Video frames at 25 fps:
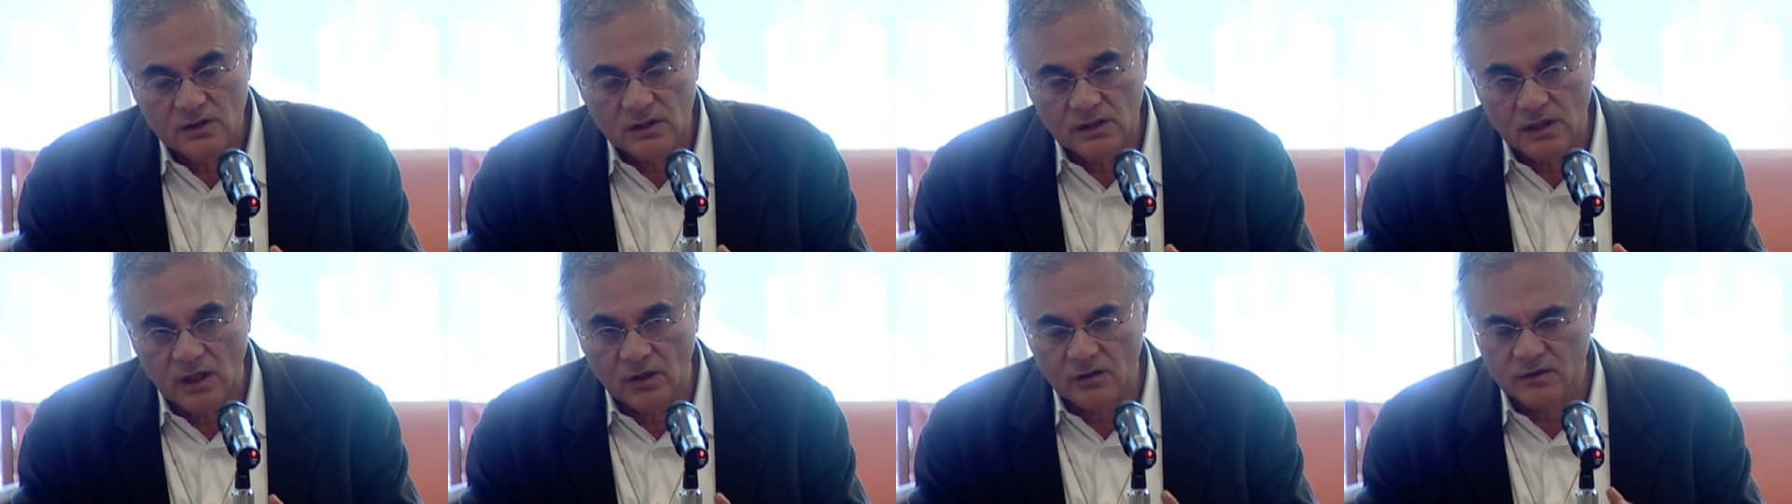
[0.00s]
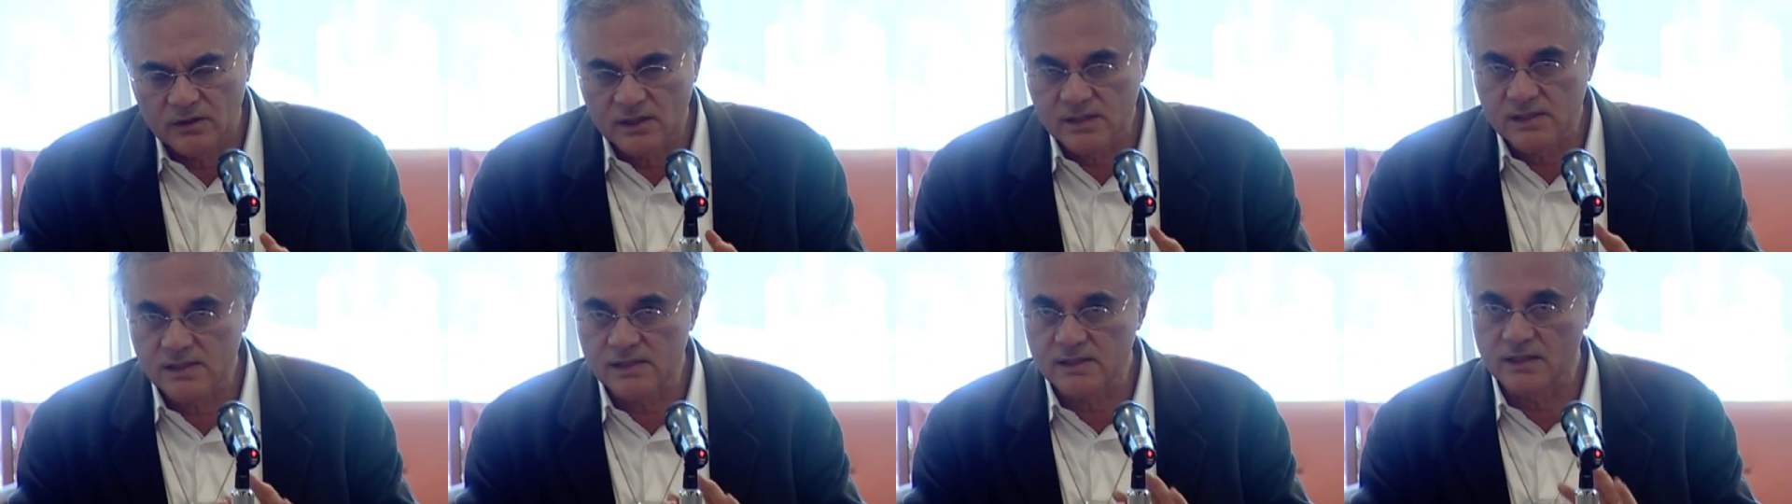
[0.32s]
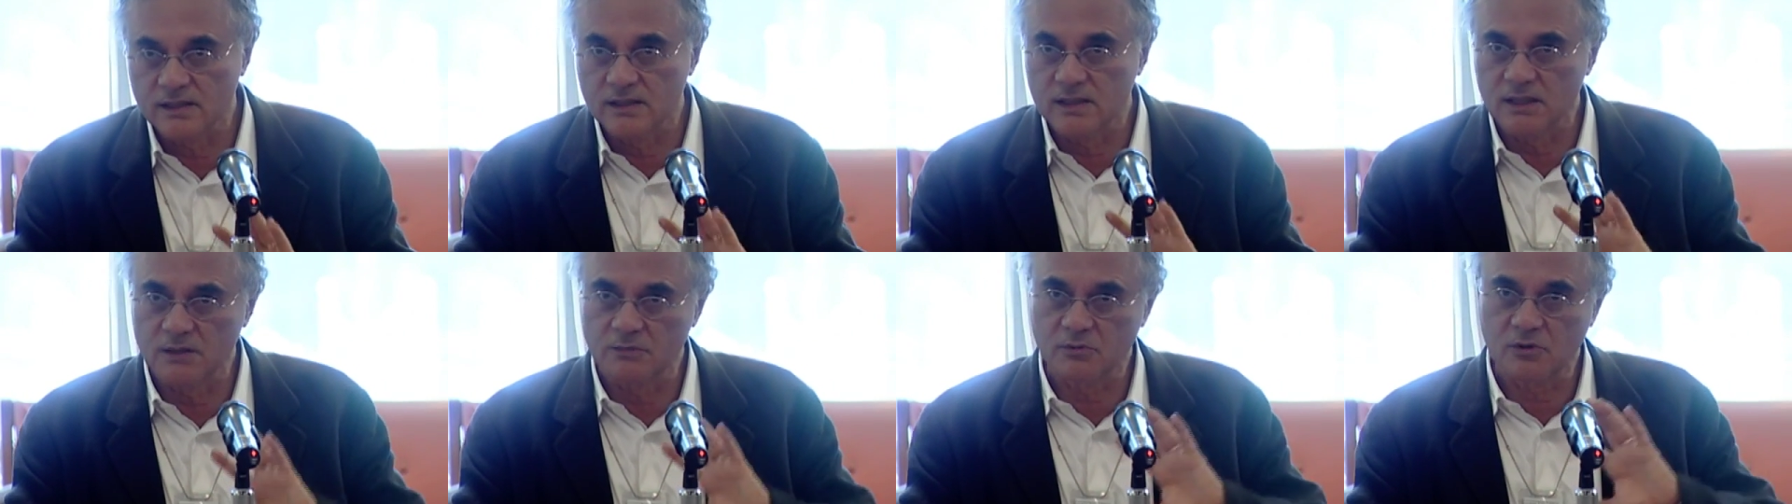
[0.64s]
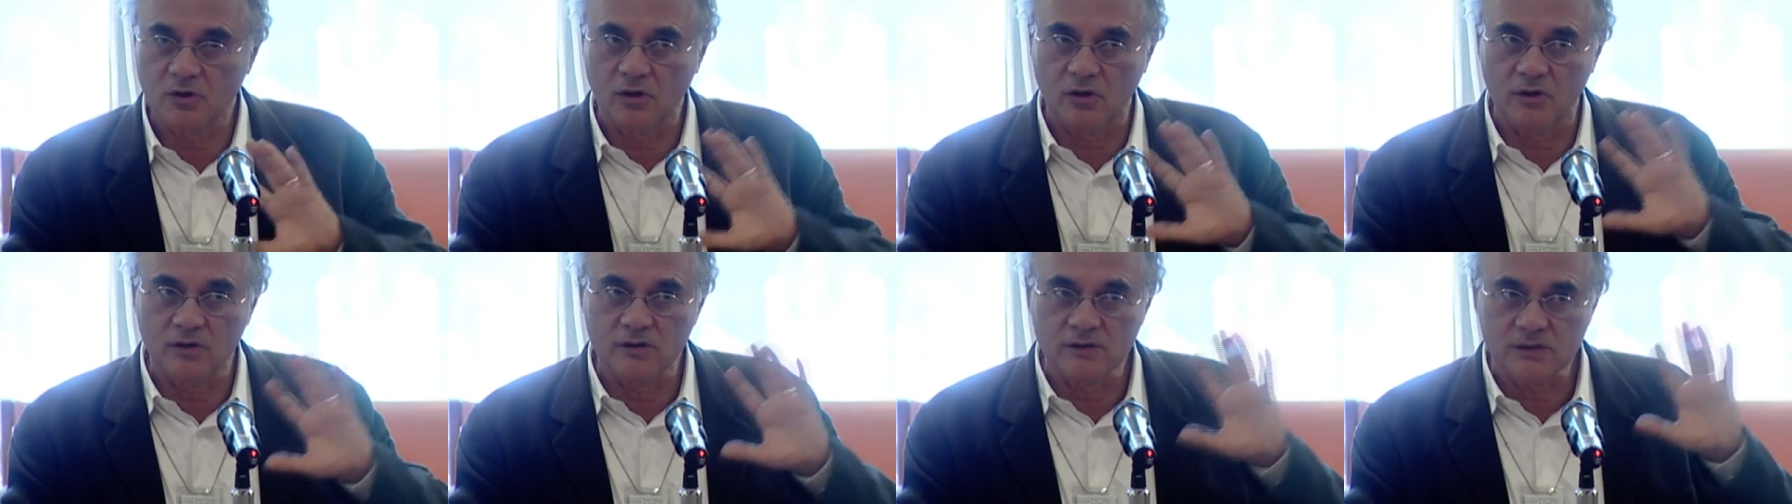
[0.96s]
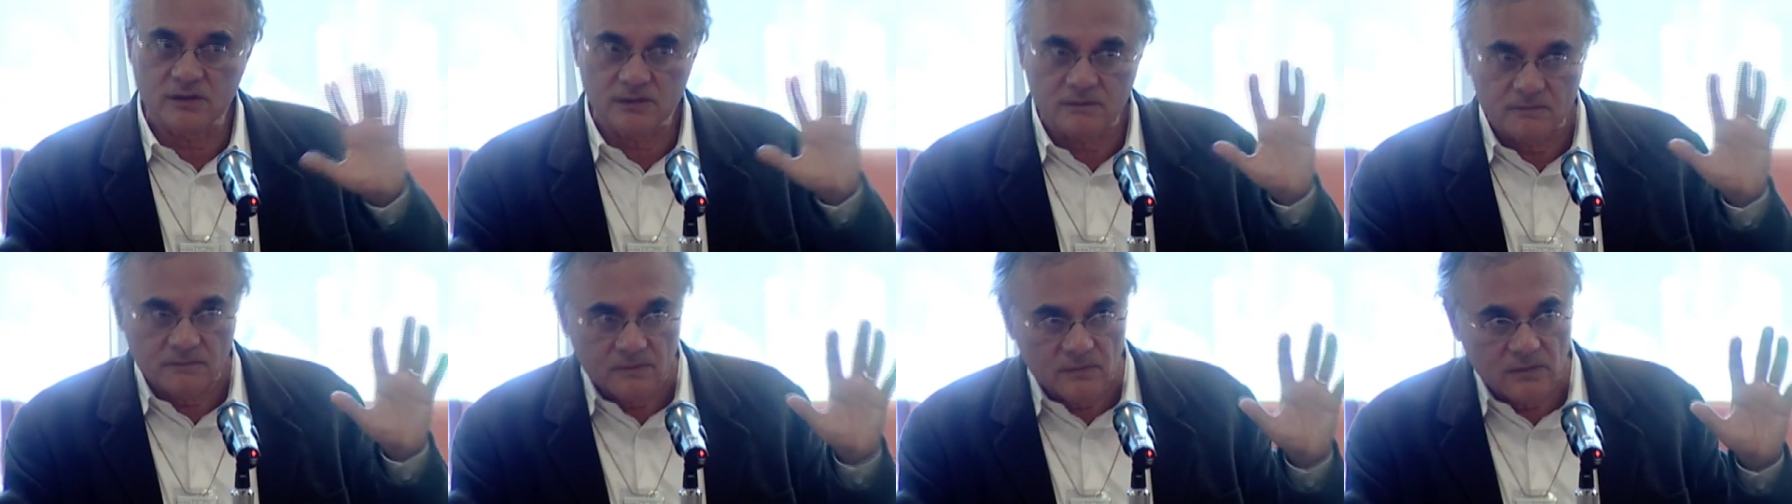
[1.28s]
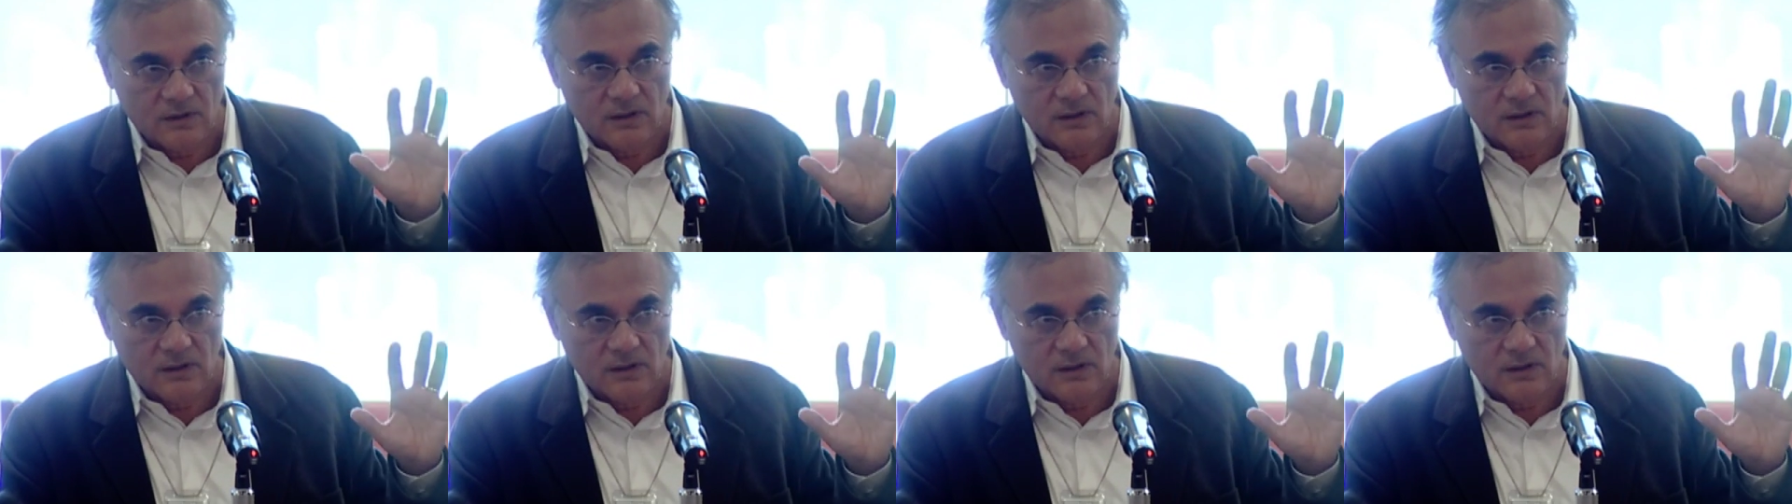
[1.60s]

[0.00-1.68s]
Now, this is the deep cause,